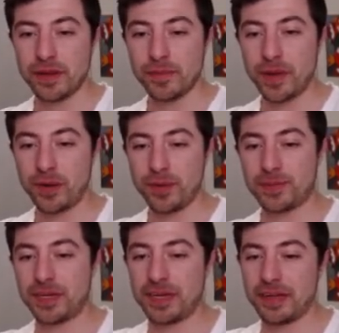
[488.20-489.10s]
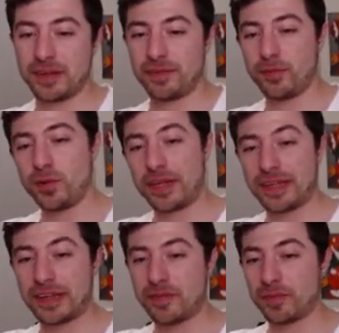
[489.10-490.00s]
Power Whip does
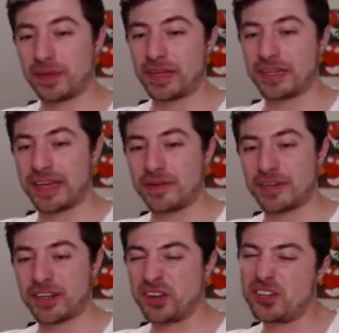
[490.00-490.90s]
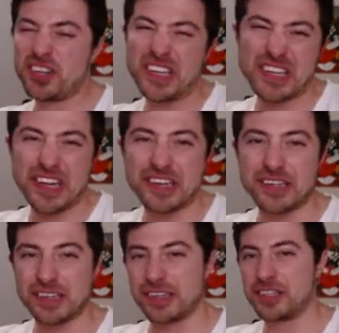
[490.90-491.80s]
47% damage, so just a
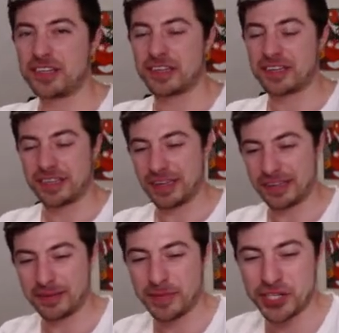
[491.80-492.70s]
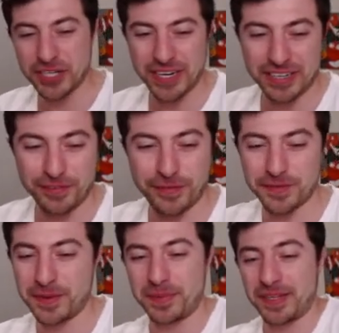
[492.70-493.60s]
smidgen under
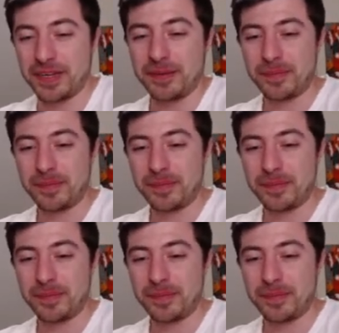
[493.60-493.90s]
50%.